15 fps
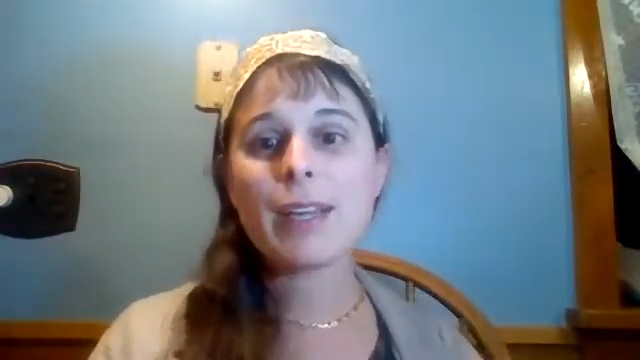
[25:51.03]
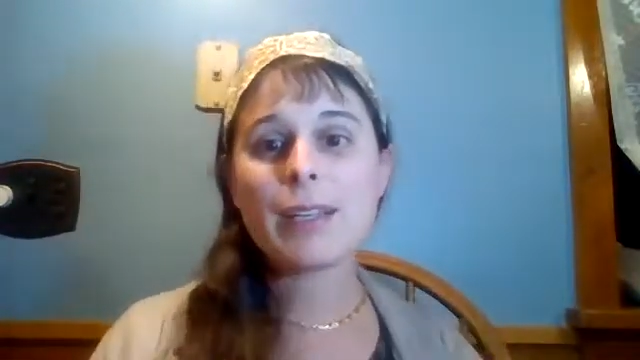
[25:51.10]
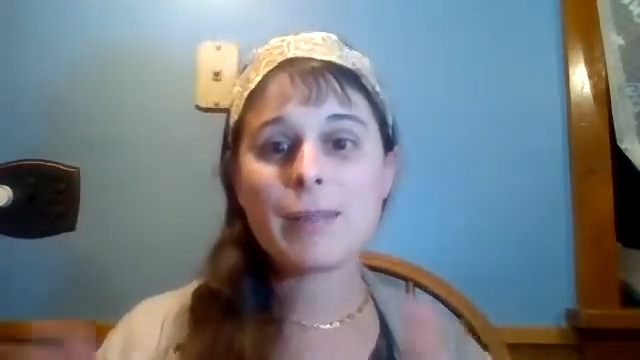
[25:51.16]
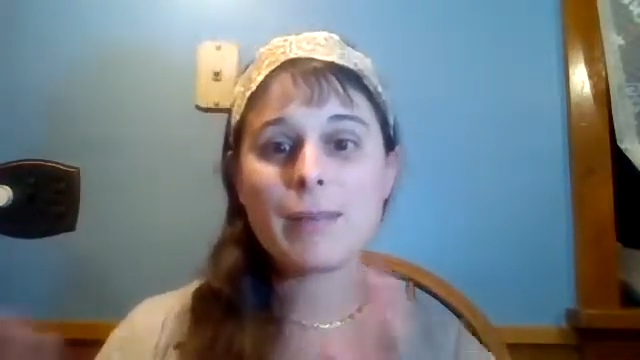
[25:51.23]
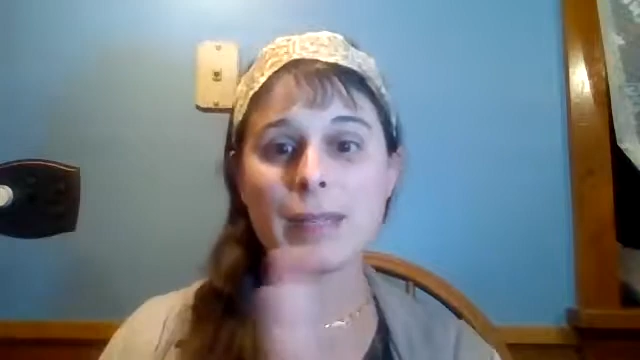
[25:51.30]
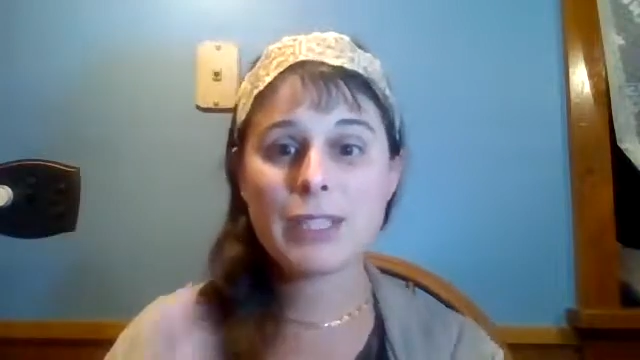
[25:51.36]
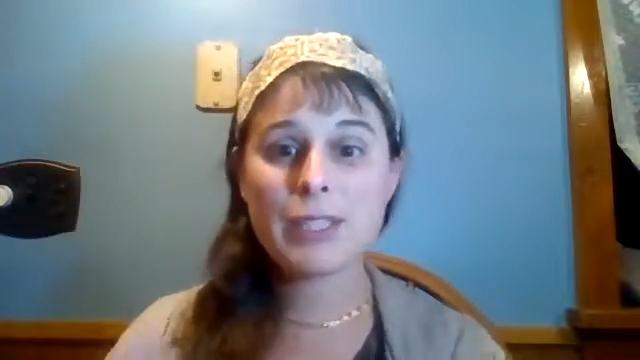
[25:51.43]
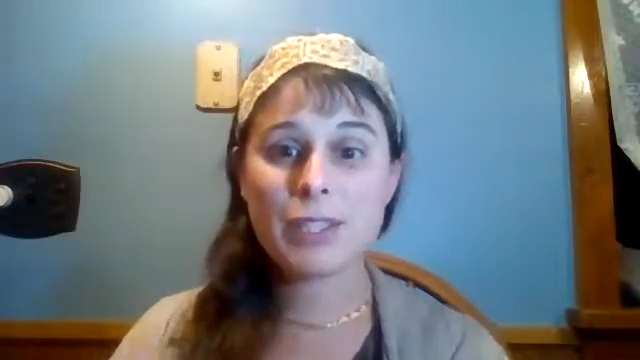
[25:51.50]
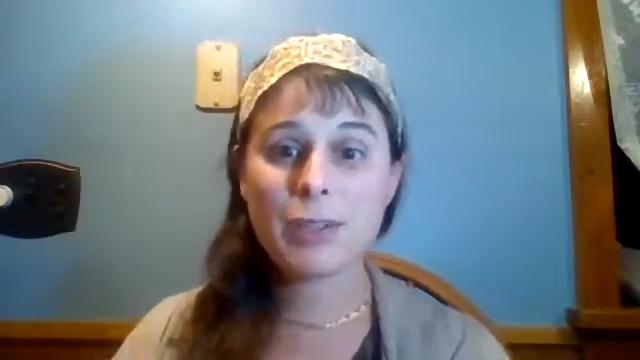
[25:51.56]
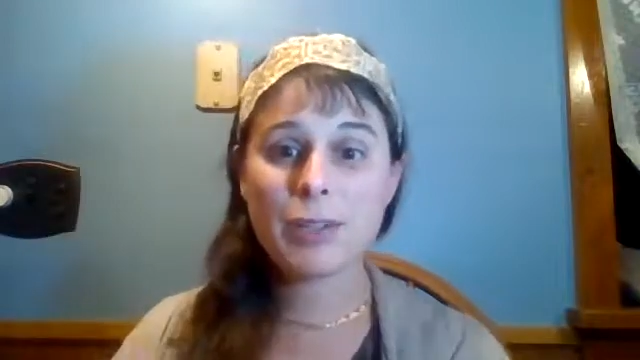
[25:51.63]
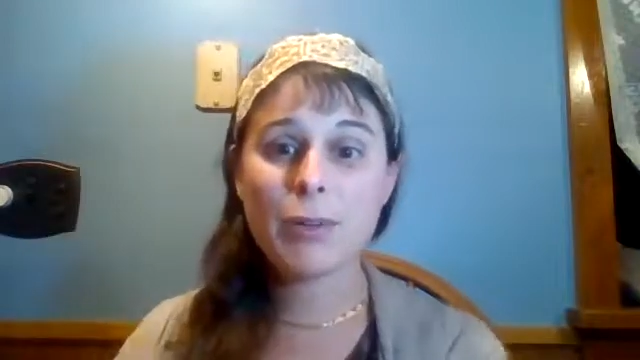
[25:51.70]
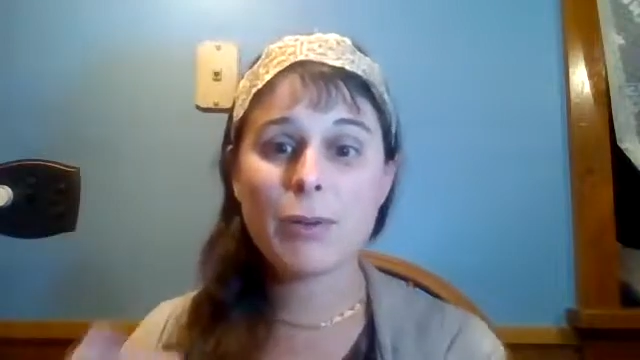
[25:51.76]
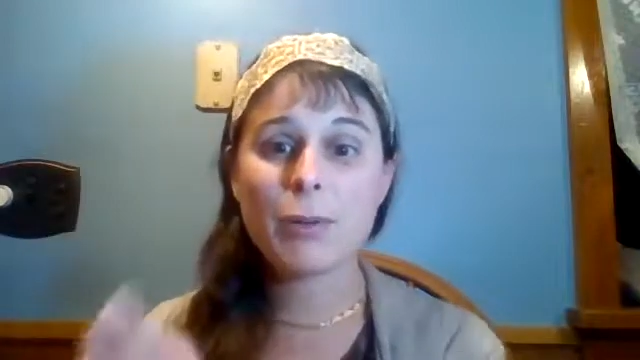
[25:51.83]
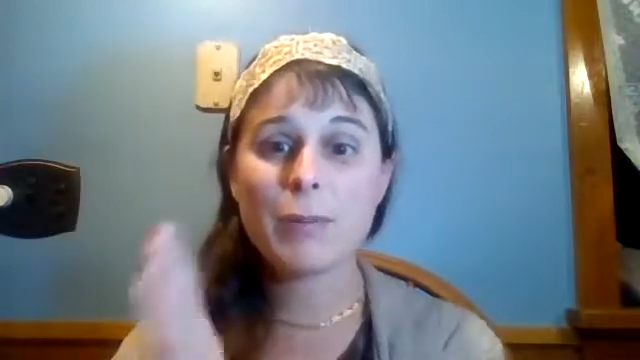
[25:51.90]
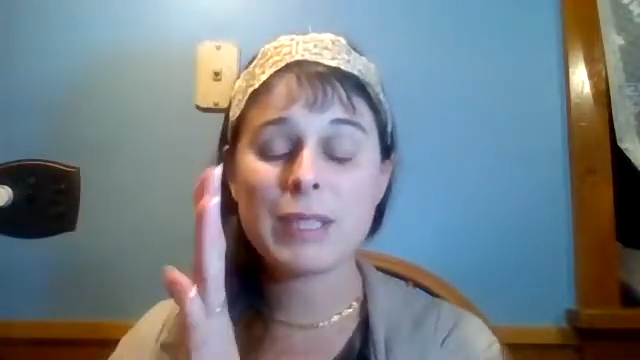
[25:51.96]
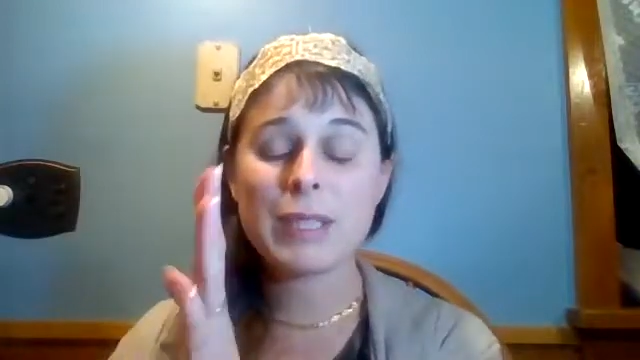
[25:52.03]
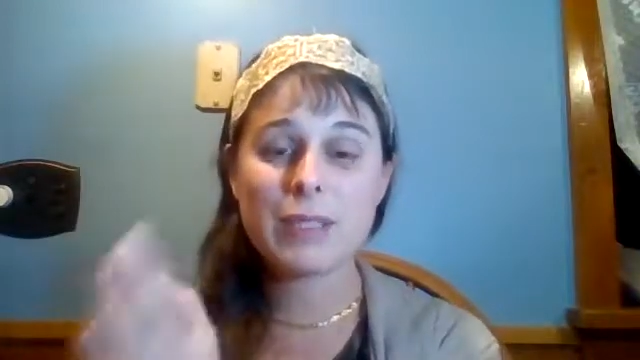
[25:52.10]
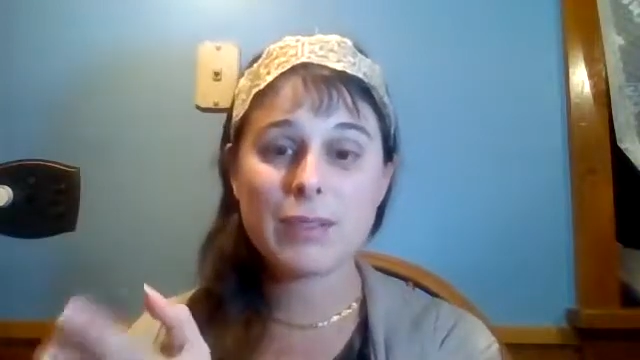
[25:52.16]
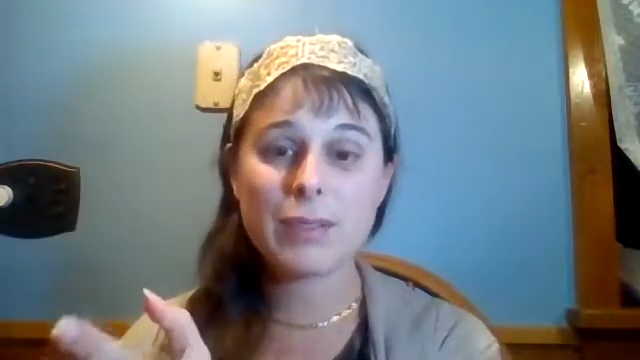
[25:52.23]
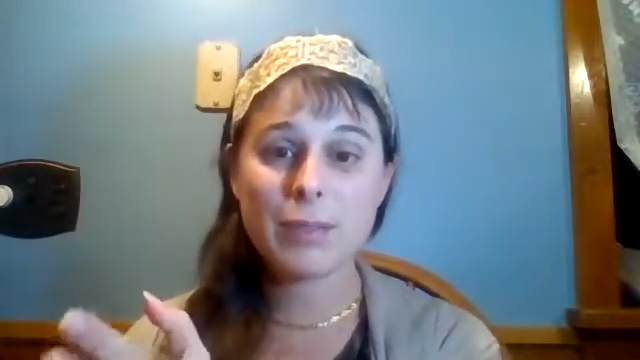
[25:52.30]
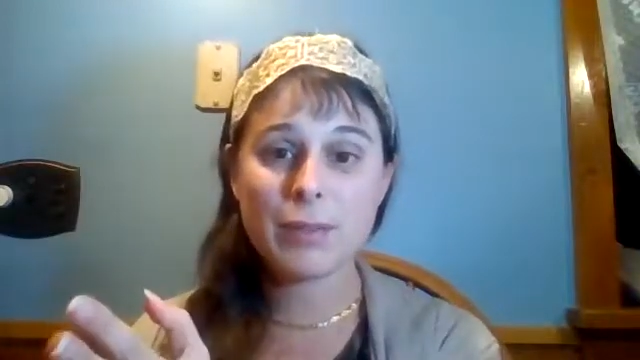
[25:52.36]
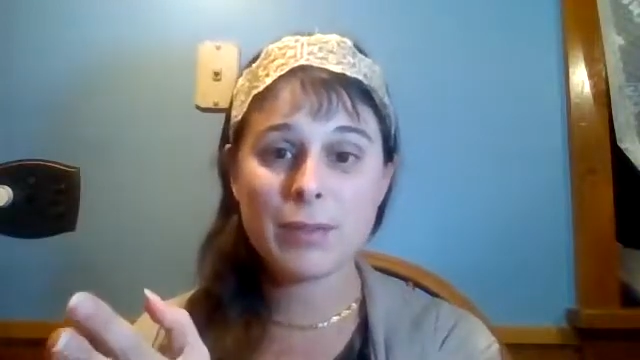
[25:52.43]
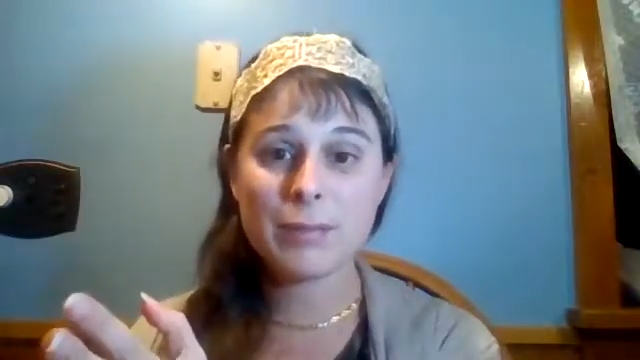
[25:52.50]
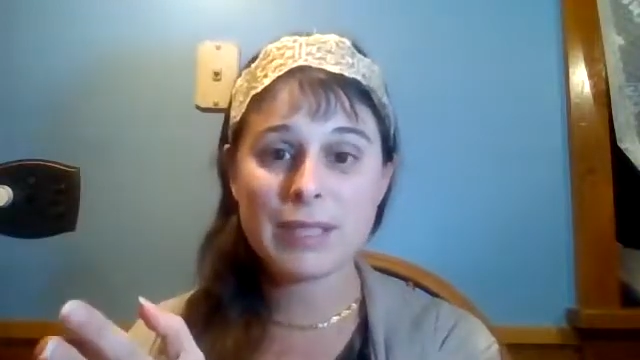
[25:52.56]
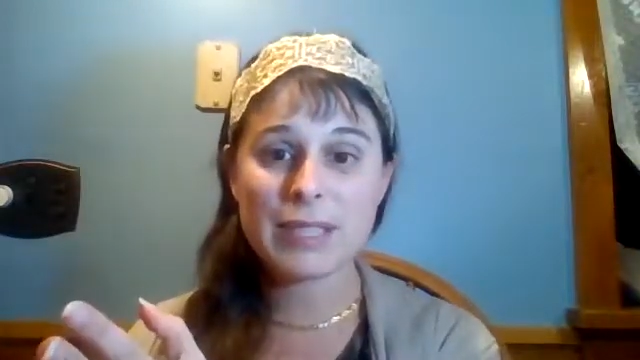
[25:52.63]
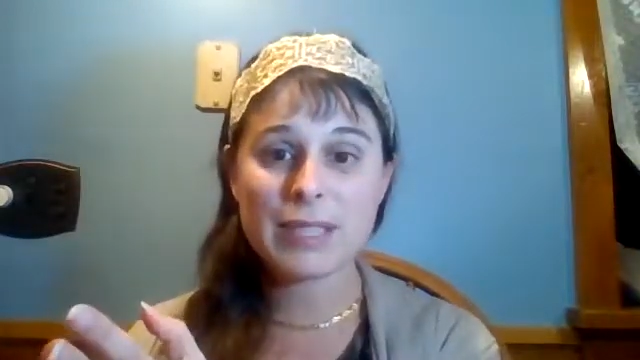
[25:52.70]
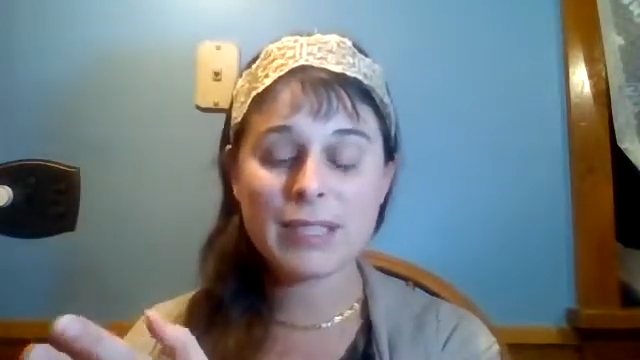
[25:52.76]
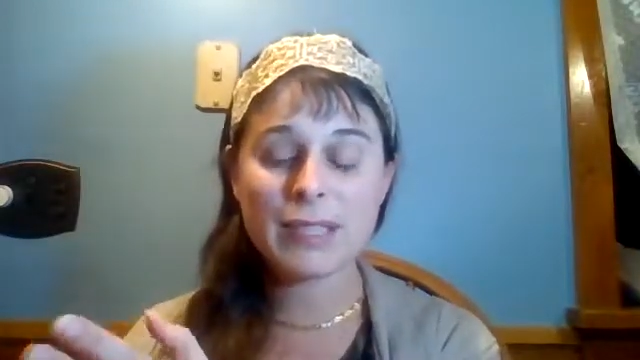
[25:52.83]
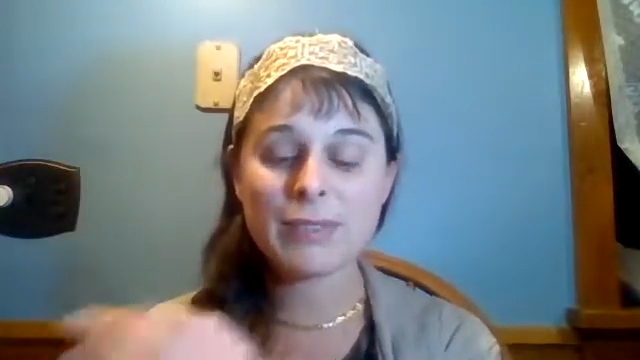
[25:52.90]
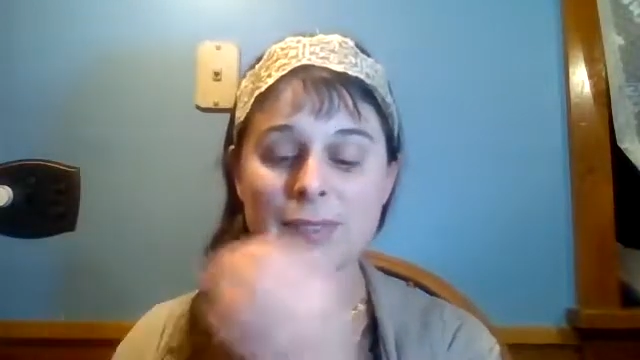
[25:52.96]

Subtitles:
and you went to your home and did your home stuff.